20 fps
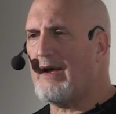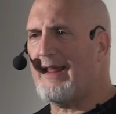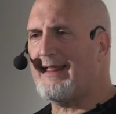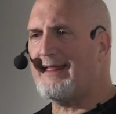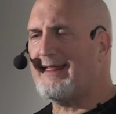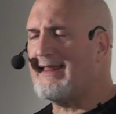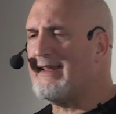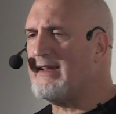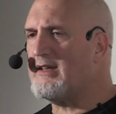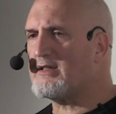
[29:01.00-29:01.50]

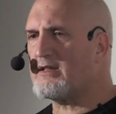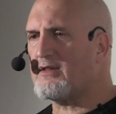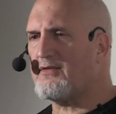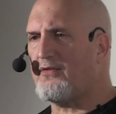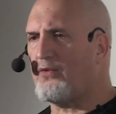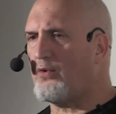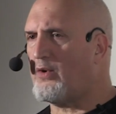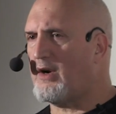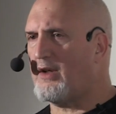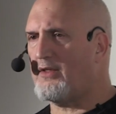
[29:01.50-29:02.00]
at least
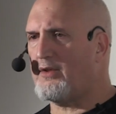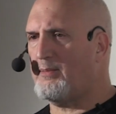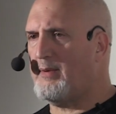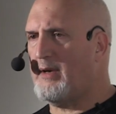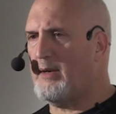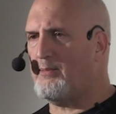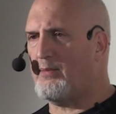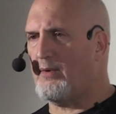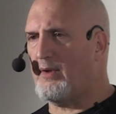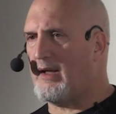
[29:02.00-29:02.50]
4 other
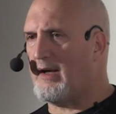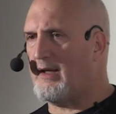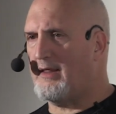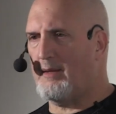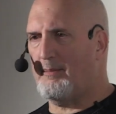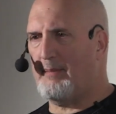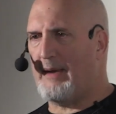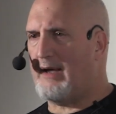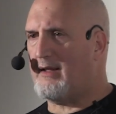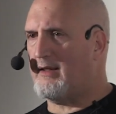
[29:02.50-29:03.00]
people on
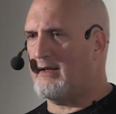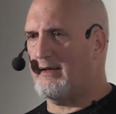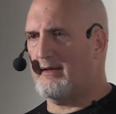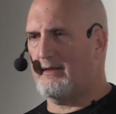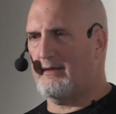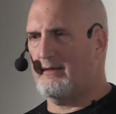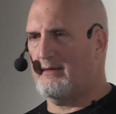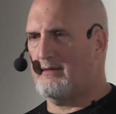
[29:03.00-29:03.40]
the ballot.